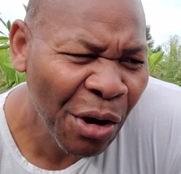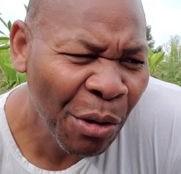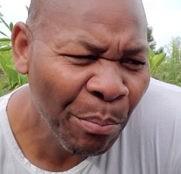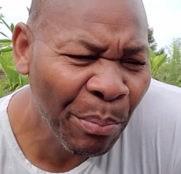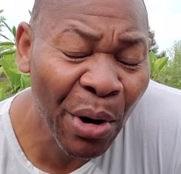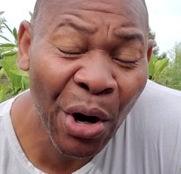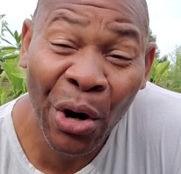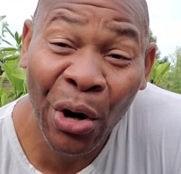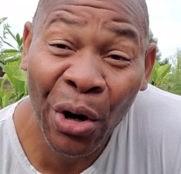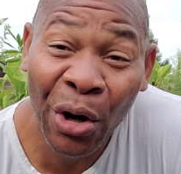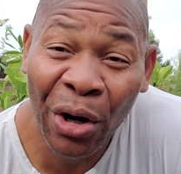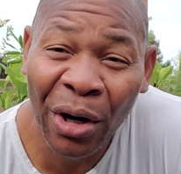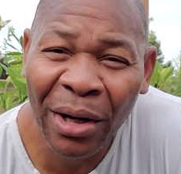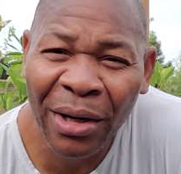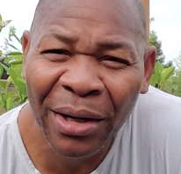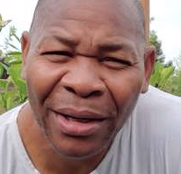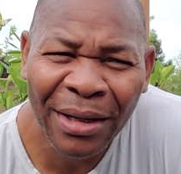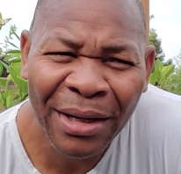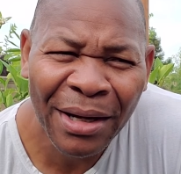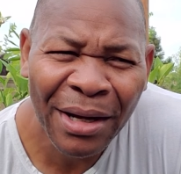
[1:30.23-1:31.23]
per
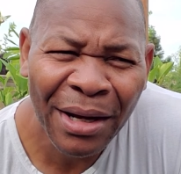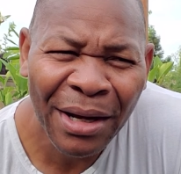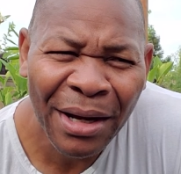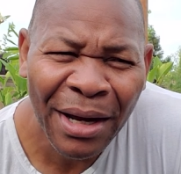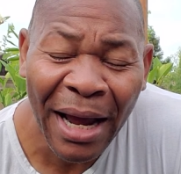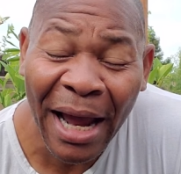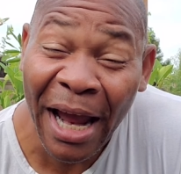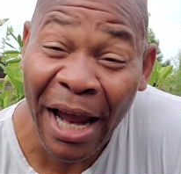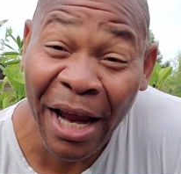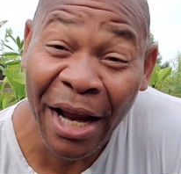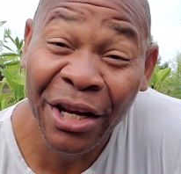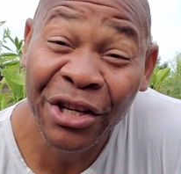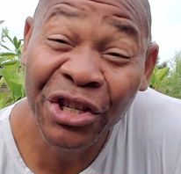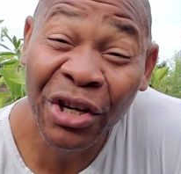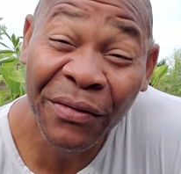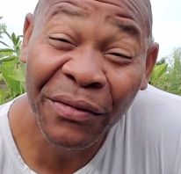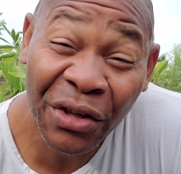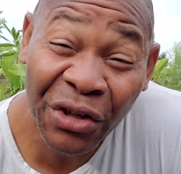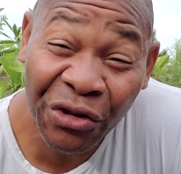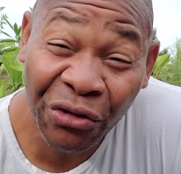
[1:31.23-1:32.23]
age
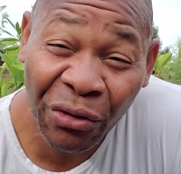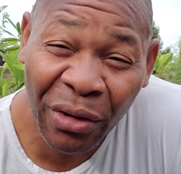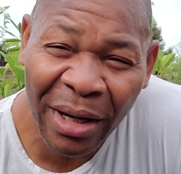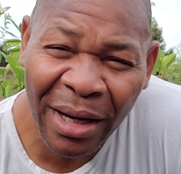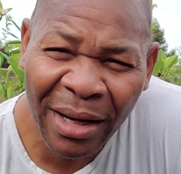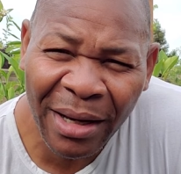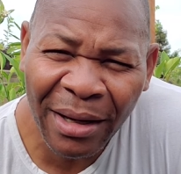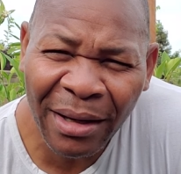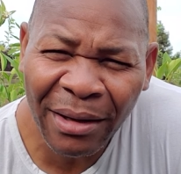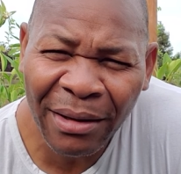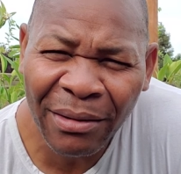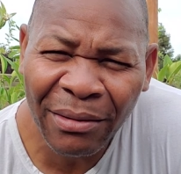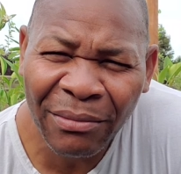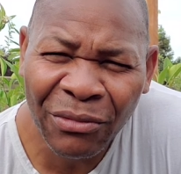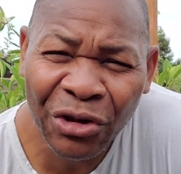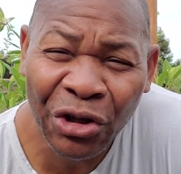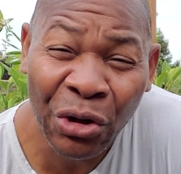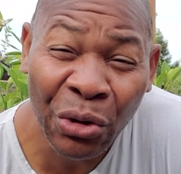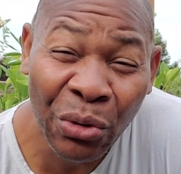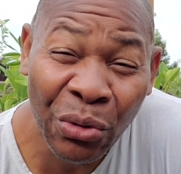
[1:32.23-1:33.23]
of the tree,
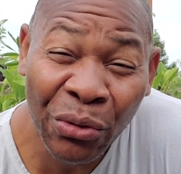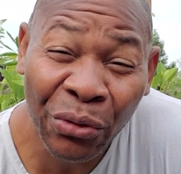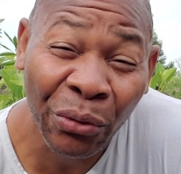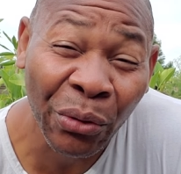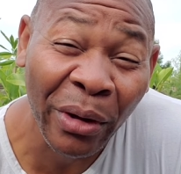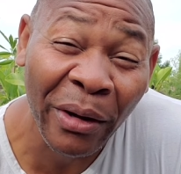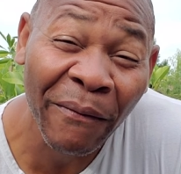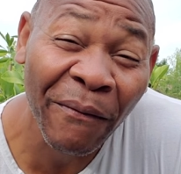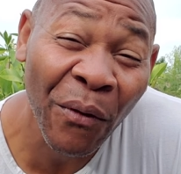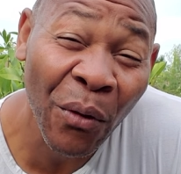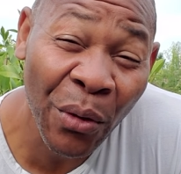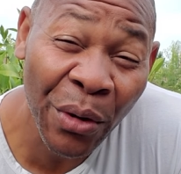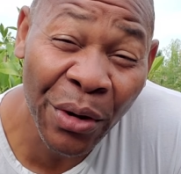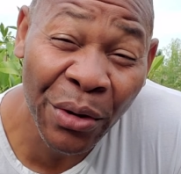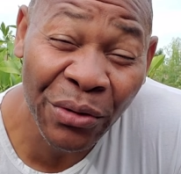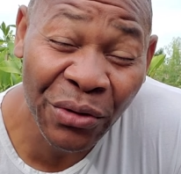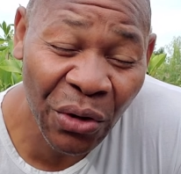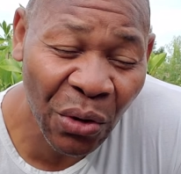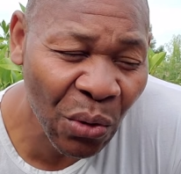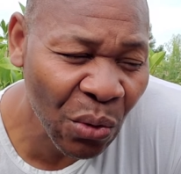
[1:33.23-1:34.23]
2, 3, 4
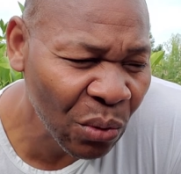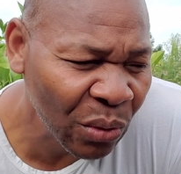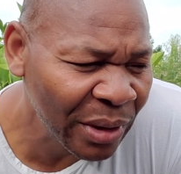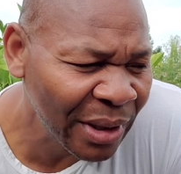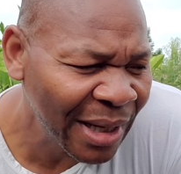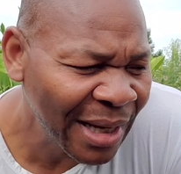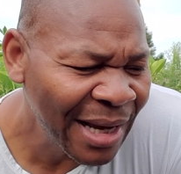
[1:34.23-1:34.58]
years old,